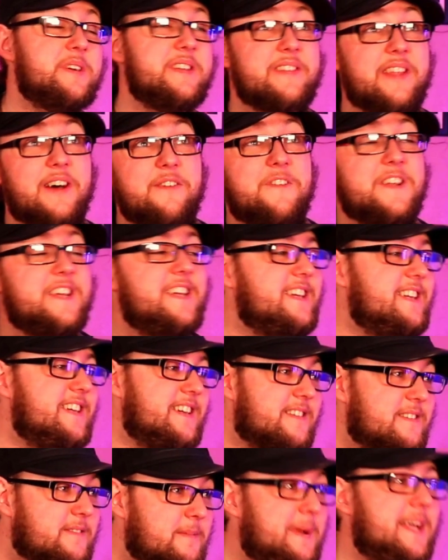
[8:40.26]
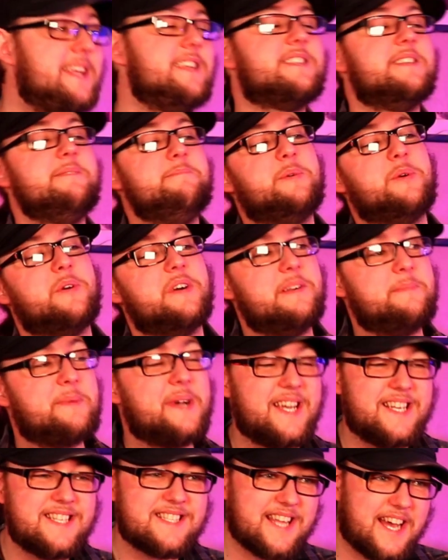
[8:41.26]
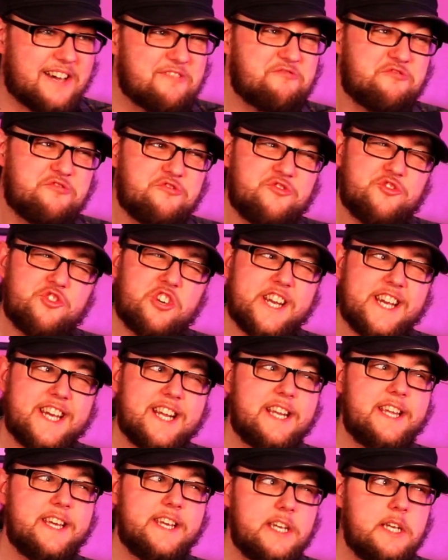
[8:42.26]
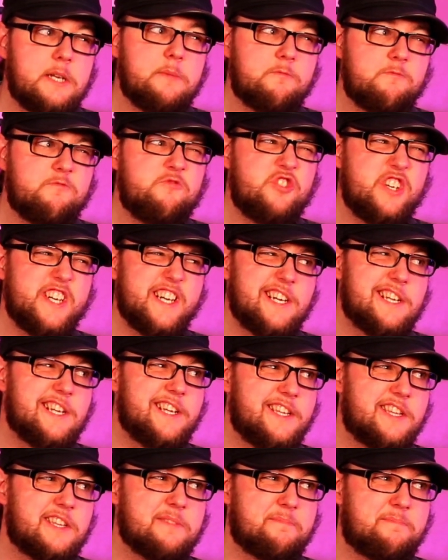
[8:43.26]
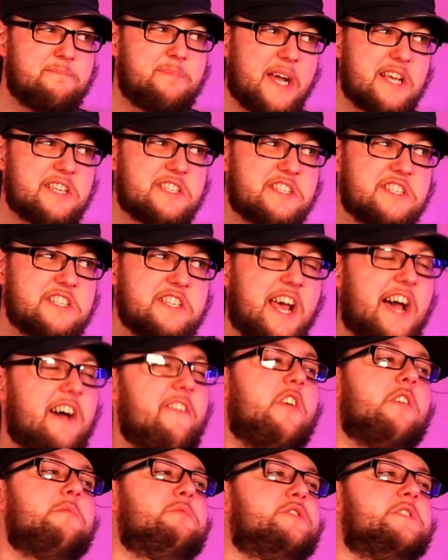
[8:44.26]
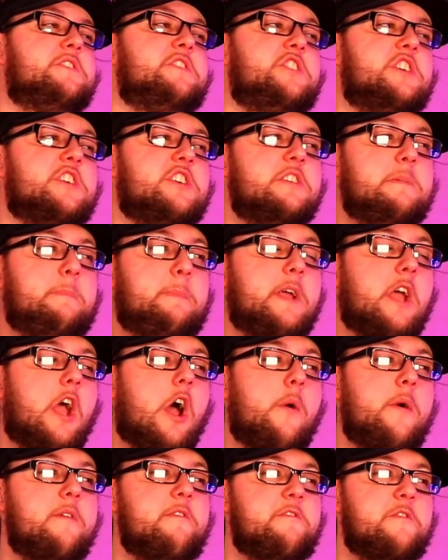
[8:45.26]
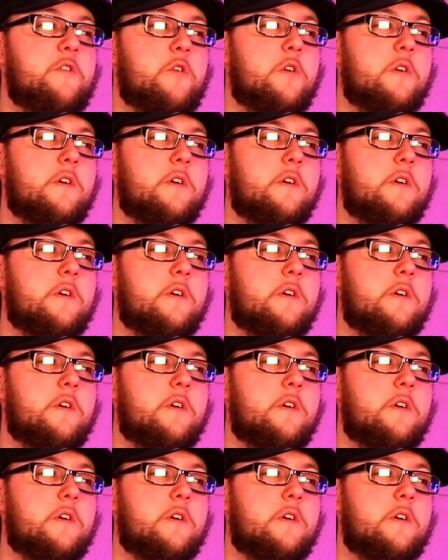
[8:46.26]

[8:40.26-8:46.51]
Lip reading: and lovely and amazing, boy, but is that really the best set of options you could be going for?